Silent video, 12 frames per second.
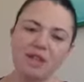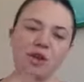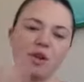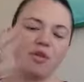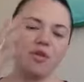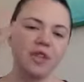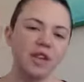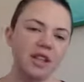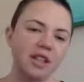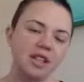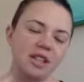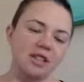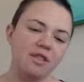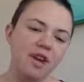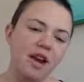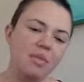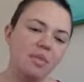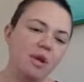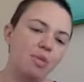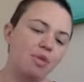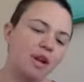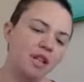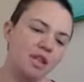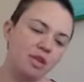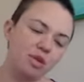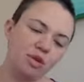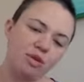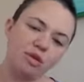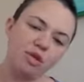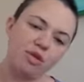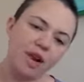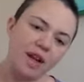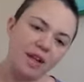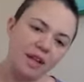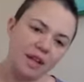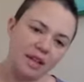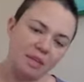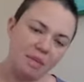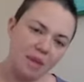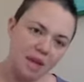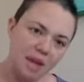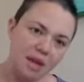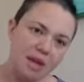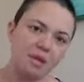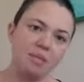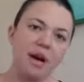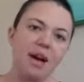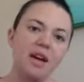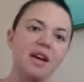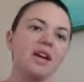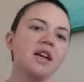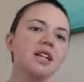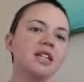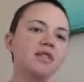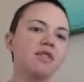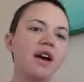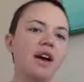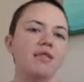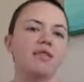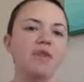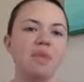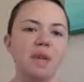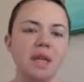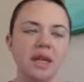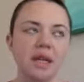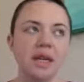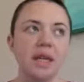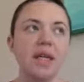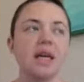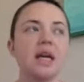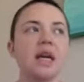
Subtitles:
So feeling this divine male presence sort of cradling me and my divine femininity,